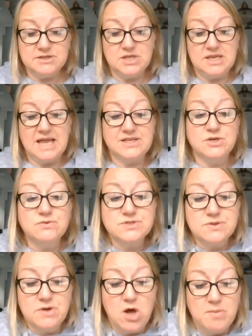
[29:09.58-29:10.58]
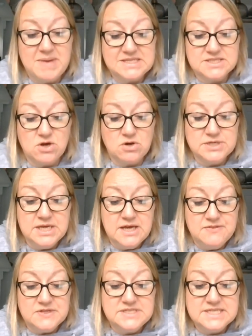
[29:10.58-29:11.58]
Lanyon also comments on
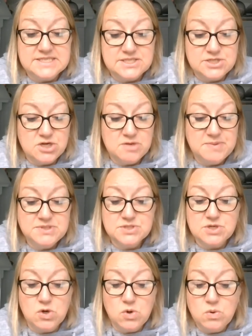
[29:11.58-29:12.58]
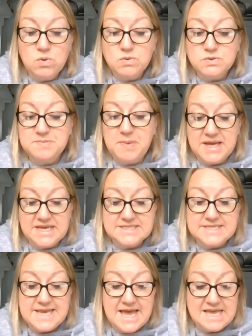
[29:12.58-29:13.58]
the disturbance caused by his
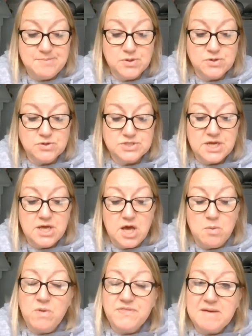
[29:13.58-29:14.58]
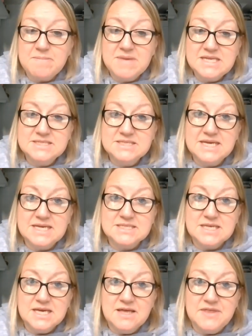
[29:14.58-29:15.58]
neighbourhood, and what that means is
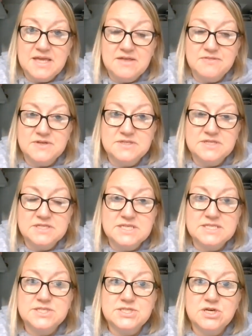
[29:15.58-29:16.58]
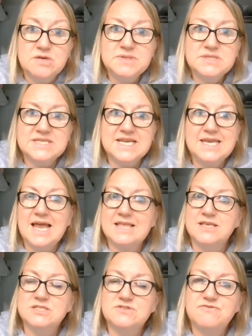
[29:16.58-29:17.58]
the disturbance in
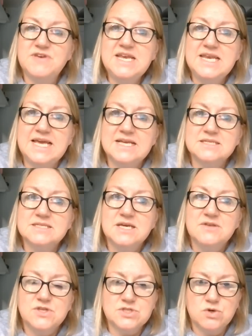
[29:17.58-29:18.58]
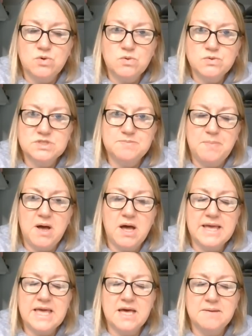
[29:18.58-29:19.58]
Lanyon's feelings that's caused
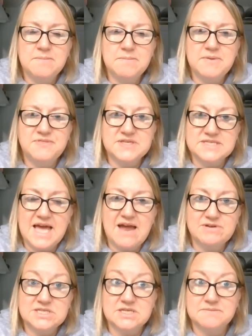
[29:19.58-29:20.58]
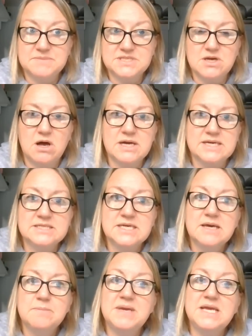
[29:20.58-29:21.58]
by this character, Mr. Hyde,
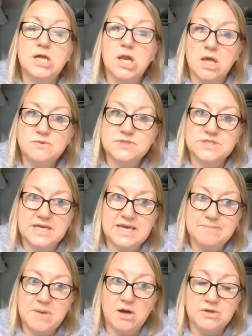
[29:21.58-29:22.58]
being close to him.